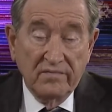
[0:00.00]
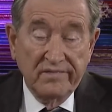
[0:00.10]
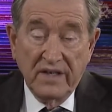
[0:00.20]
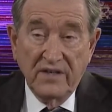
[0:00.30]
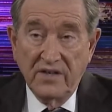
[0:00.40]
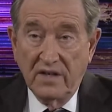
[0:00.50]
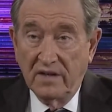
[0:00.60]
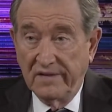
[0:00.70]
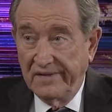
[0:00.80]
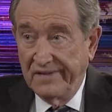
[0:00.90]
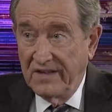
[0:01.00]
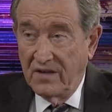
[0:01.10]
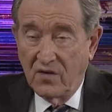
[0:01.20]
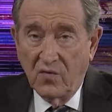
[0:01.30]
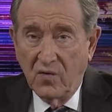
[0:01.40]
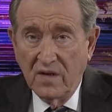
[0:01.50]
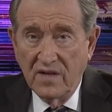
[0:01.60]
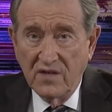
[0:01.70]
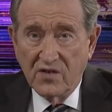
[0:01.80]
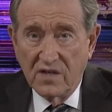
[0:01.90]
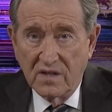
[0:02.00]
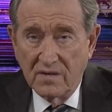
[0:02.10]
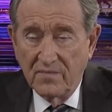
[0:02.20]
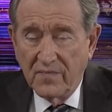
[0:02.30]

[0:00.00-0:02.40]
in, uh, you know, one of these uh,